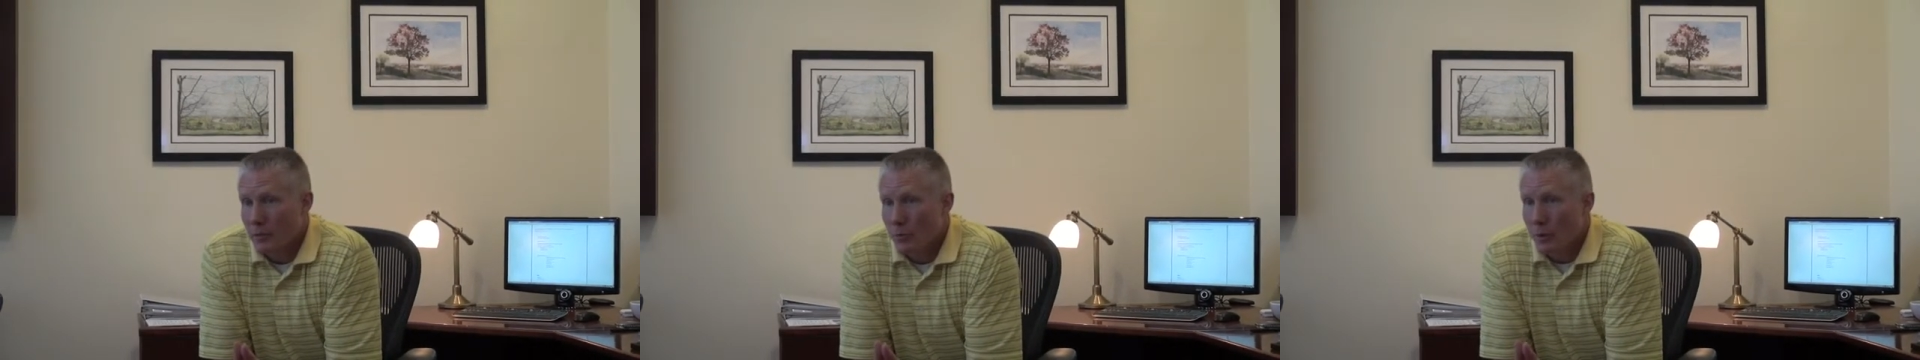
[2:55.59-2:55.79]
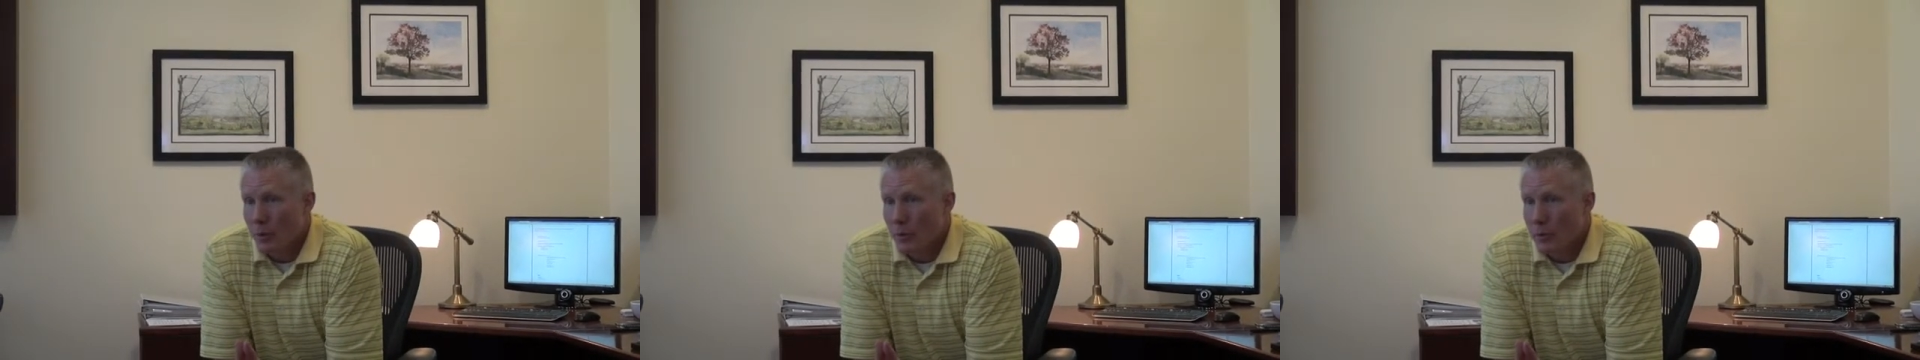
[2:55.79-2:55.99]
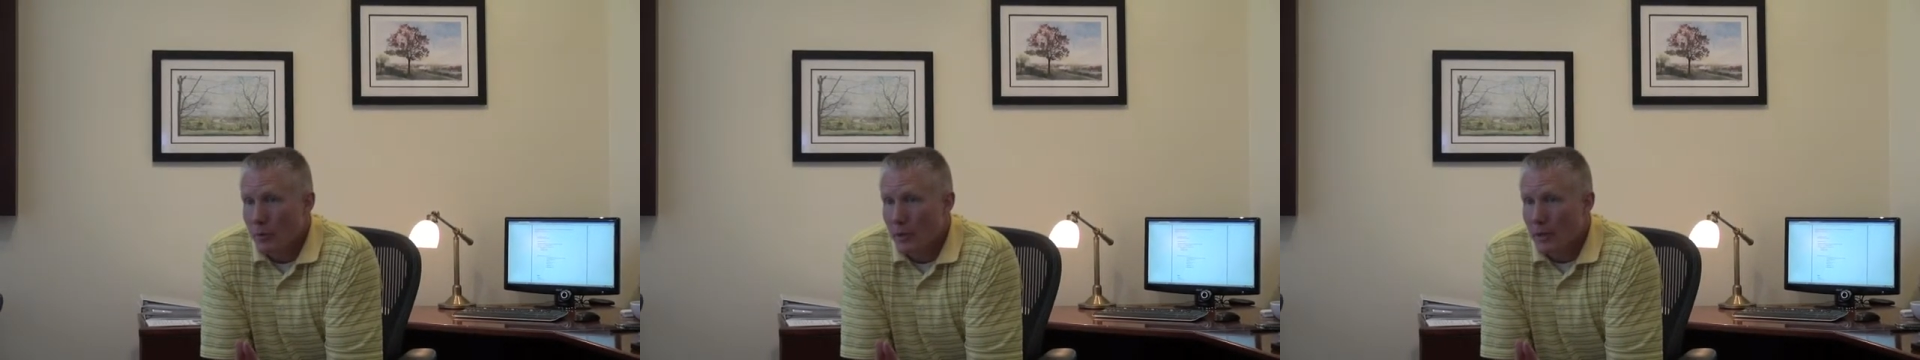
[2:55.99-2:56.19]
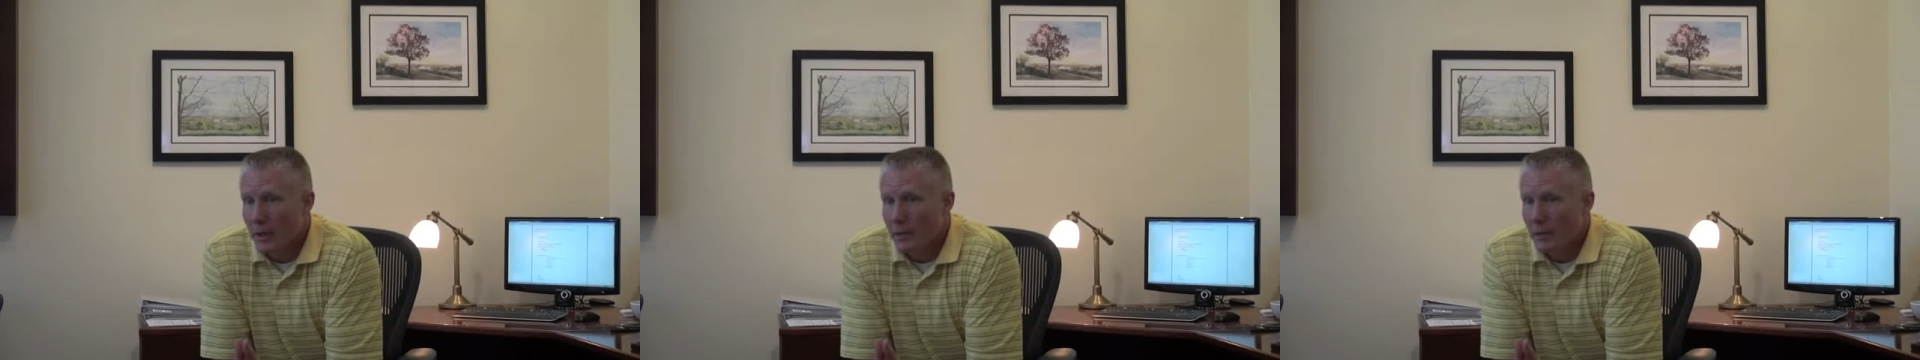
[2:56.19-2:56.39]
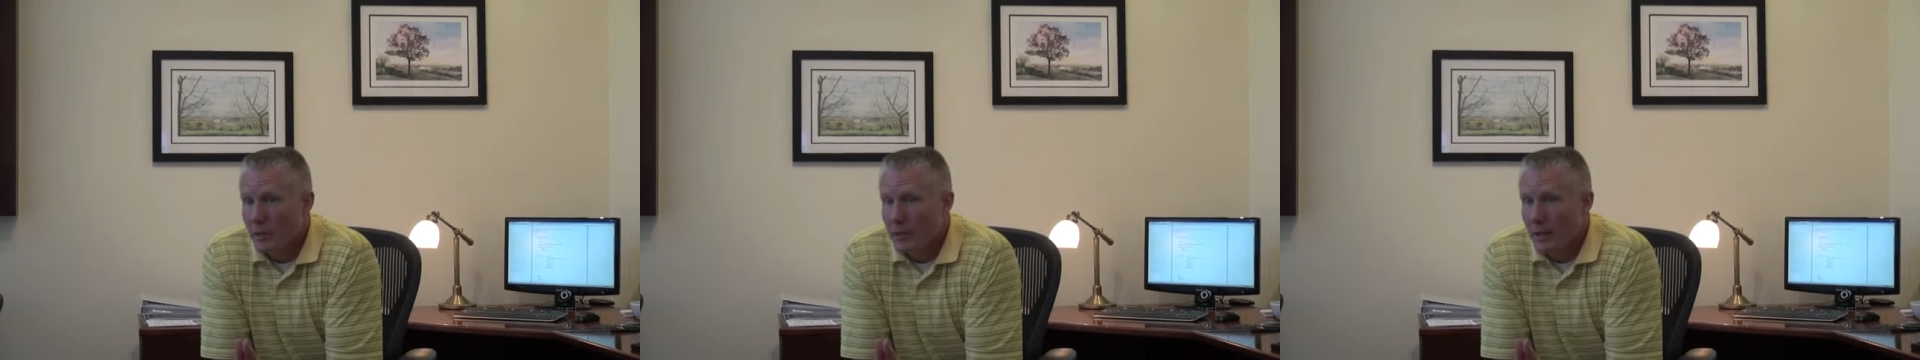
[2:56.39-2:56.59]
where we bring
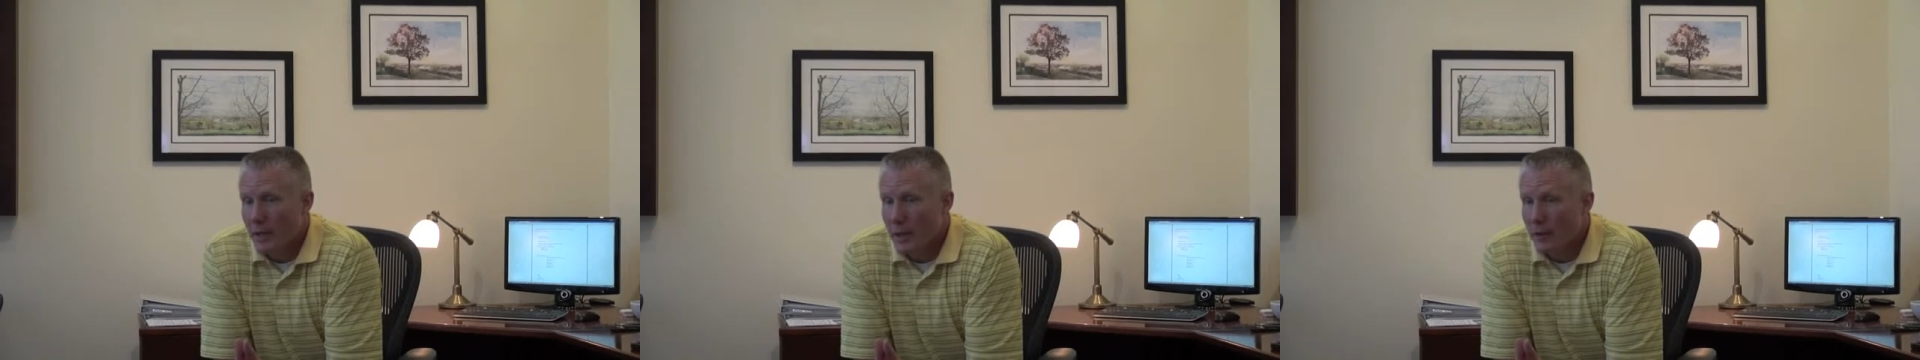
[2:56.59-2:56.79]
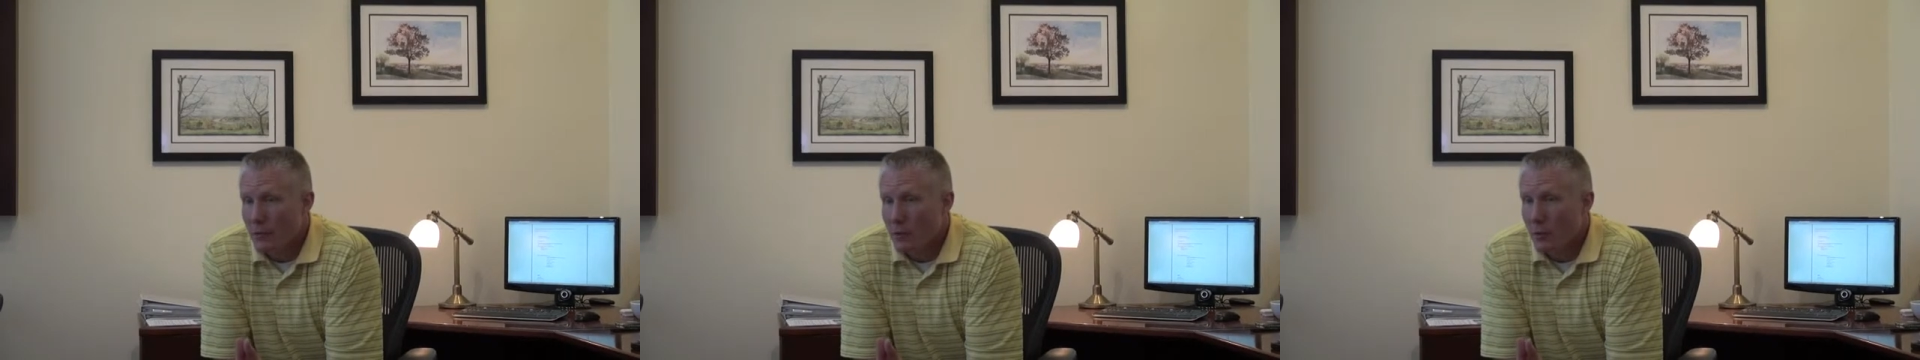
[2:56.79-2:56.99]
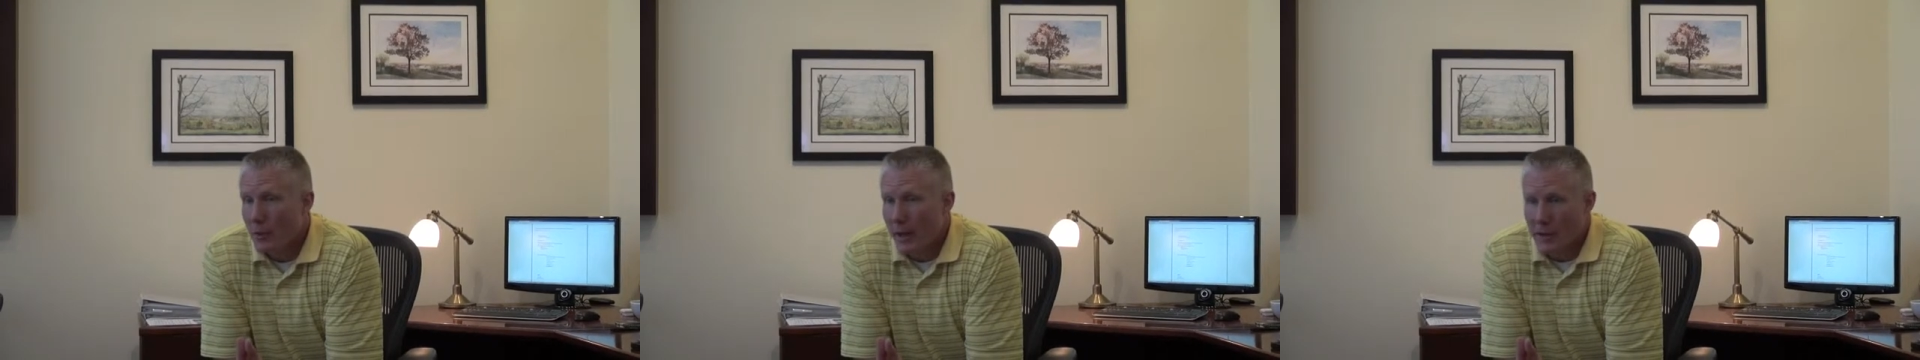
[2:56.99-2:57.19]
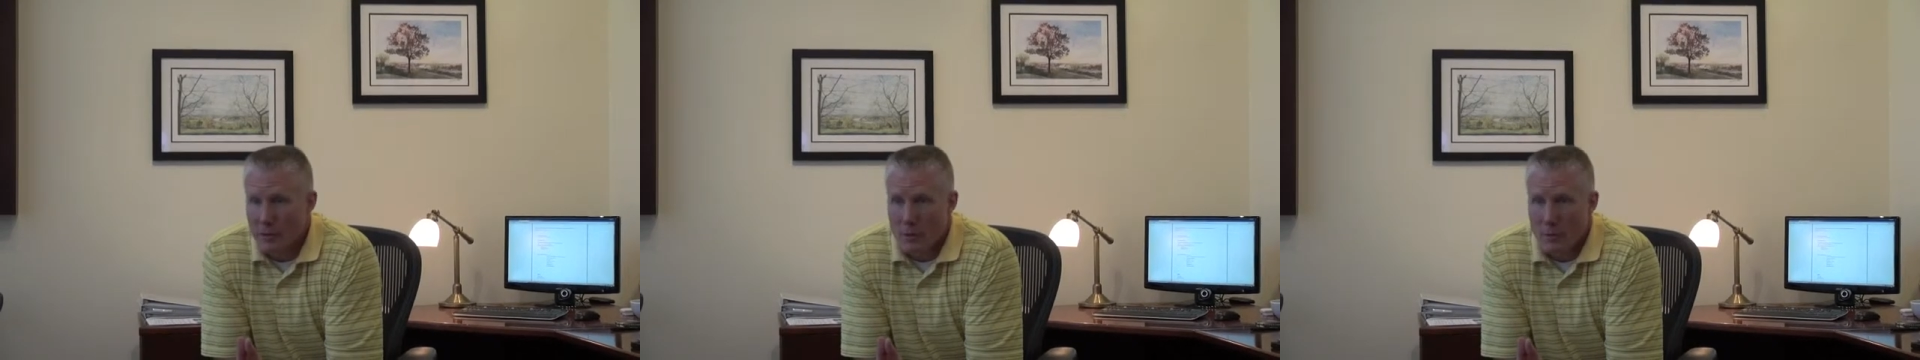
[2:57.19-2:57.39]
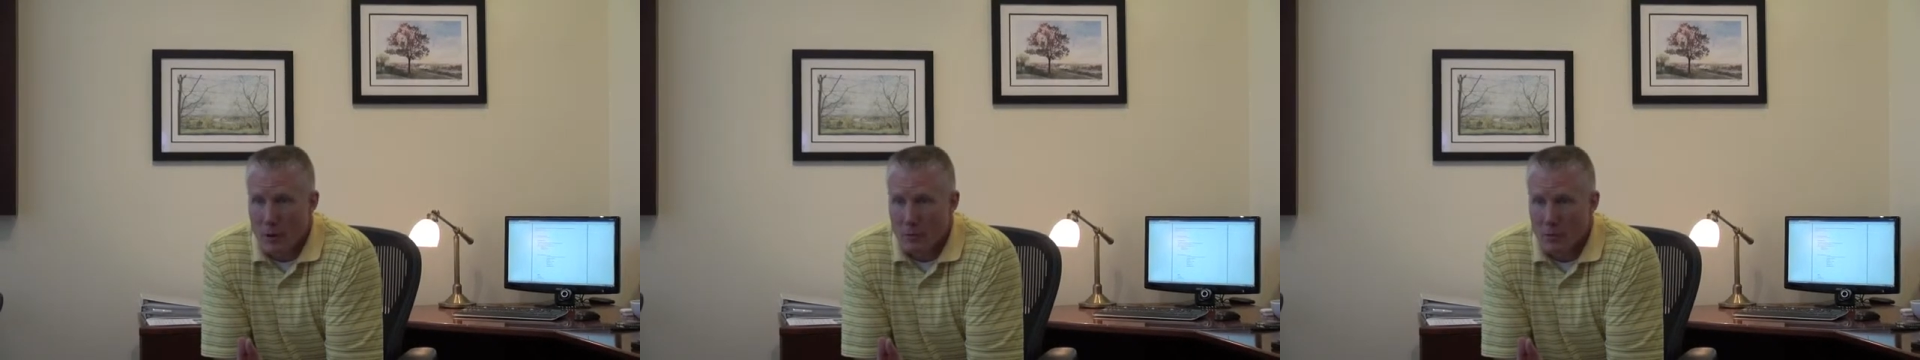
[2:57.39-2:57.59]
in the state high school
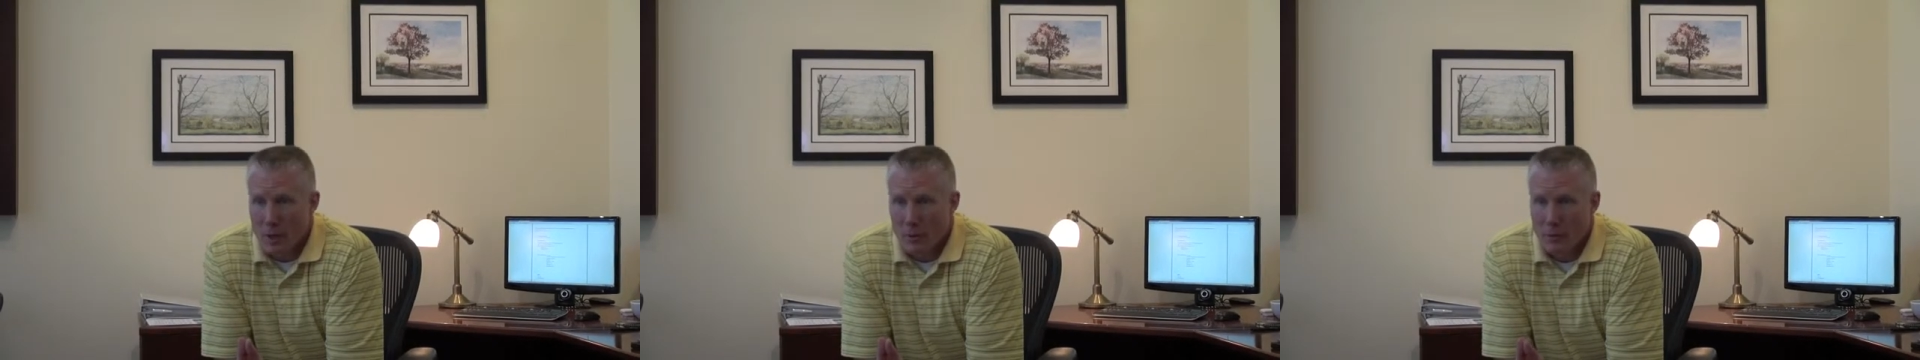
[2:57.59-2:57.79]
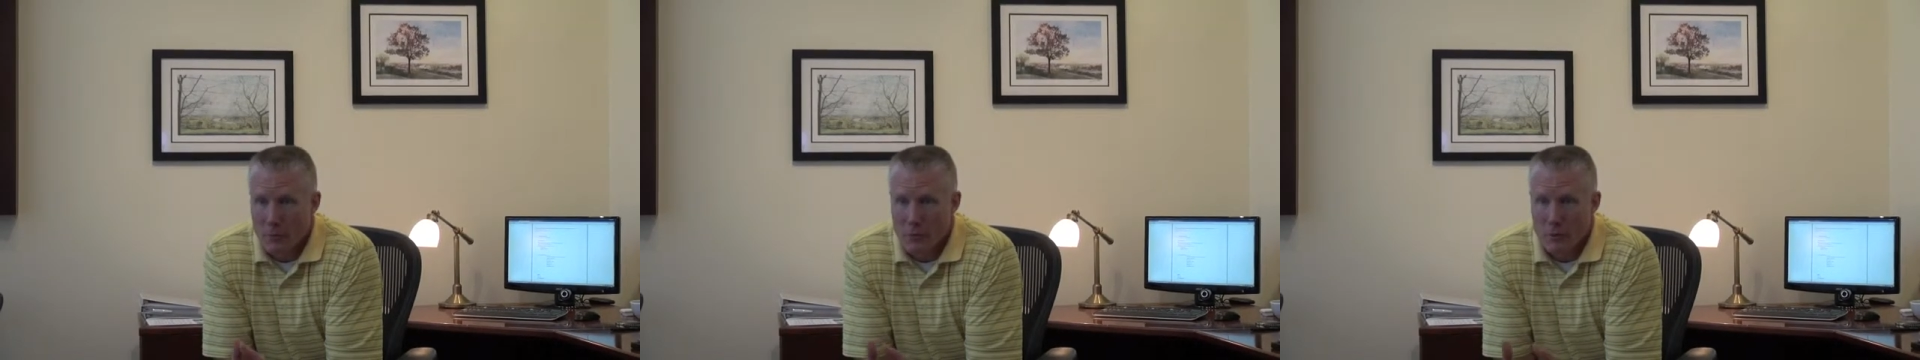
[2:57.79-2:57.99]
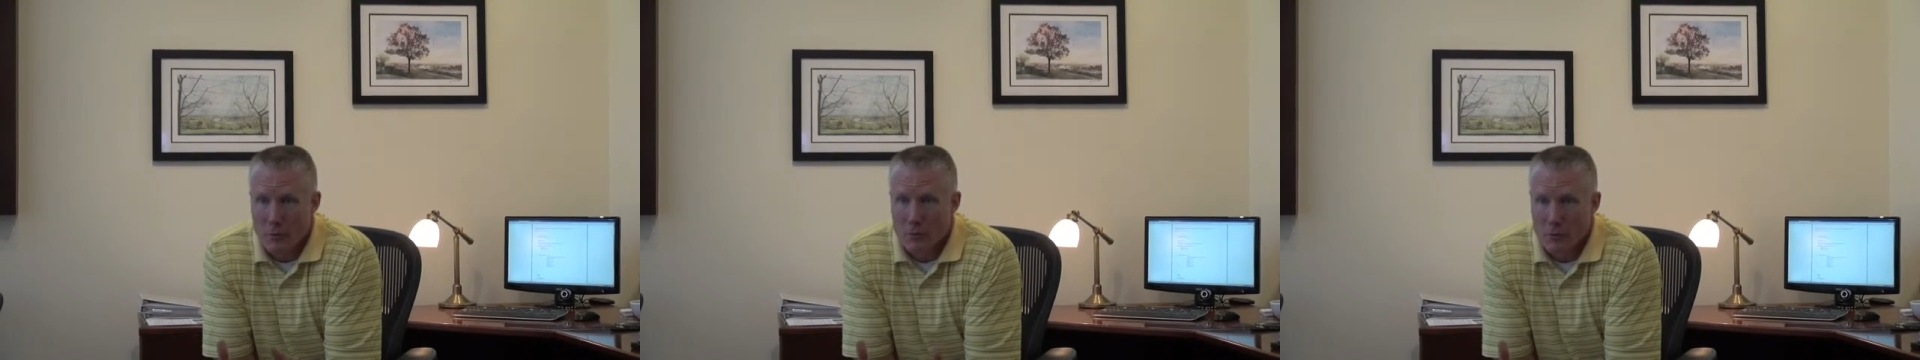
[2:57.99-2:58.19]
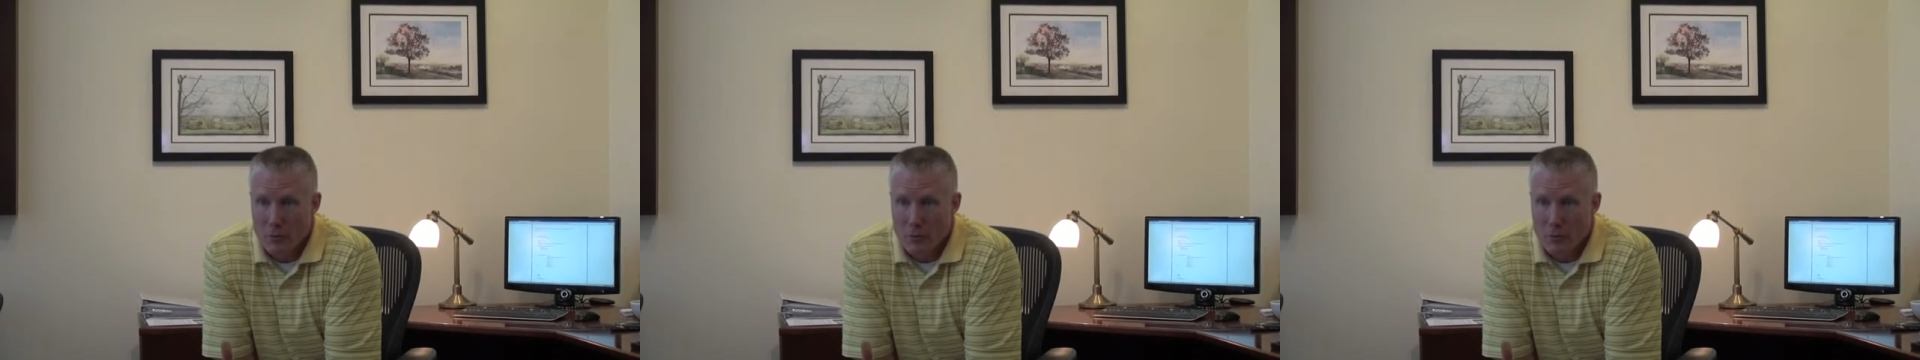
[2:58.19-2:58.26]
basketball championships